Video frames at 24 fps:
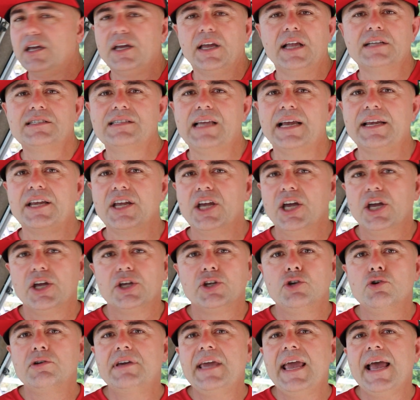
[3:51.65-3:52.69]
it's like,
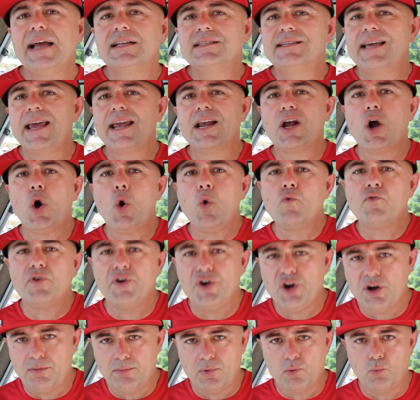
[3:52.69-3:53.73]
you can't take over
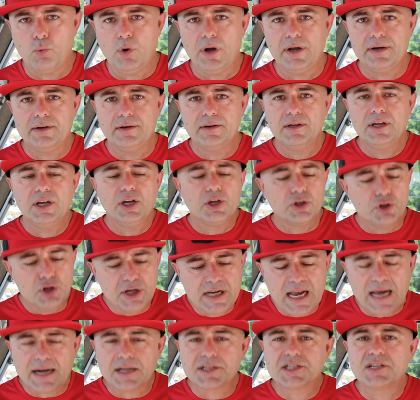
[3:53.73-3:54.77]
number 1. You
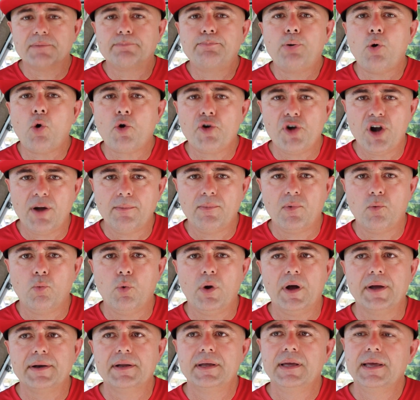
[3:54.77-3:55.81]
got to support number
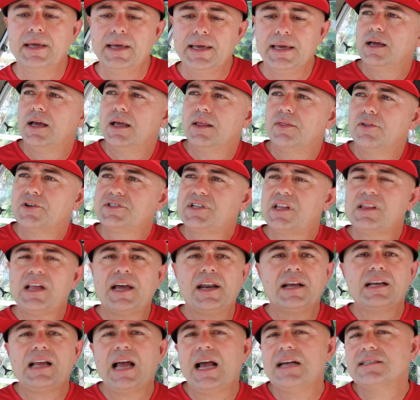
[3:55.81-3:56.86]
1. There's a
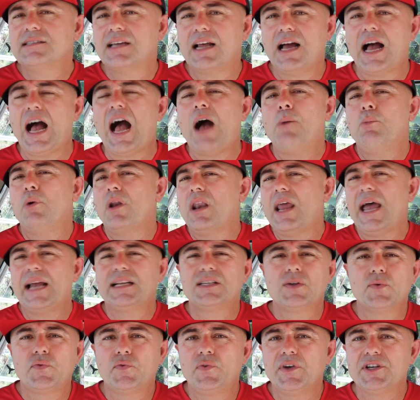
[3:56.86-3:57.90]
lot of guys that I would
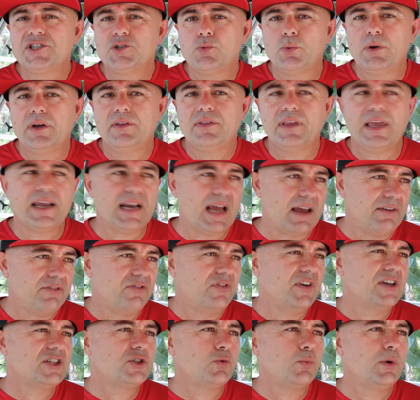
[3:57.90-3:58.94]
like to fish with and I
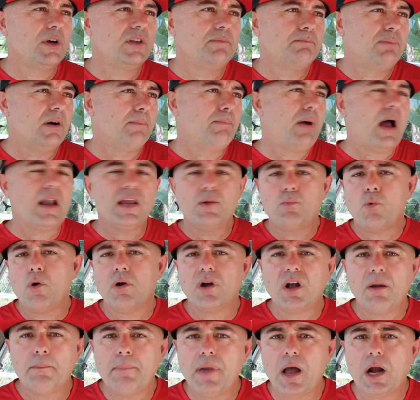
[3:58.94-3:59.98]
fish with, but probably
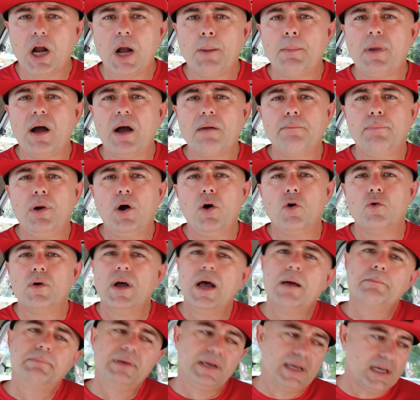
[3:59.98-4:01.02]
won't come back on my boat
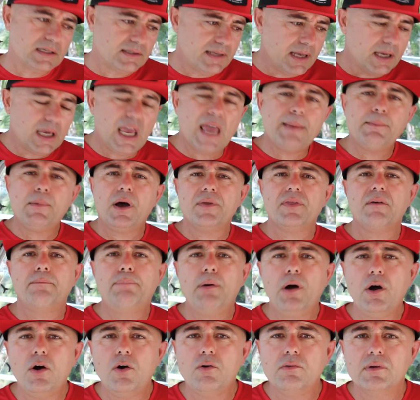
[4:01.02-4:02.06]
because they came on the
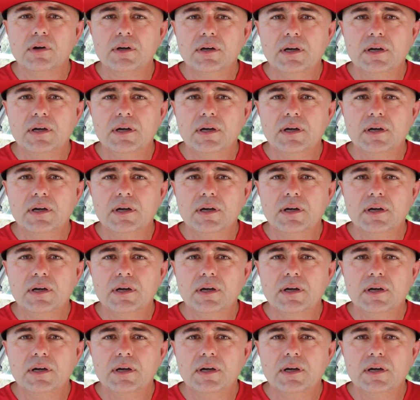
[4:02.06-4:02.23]
boat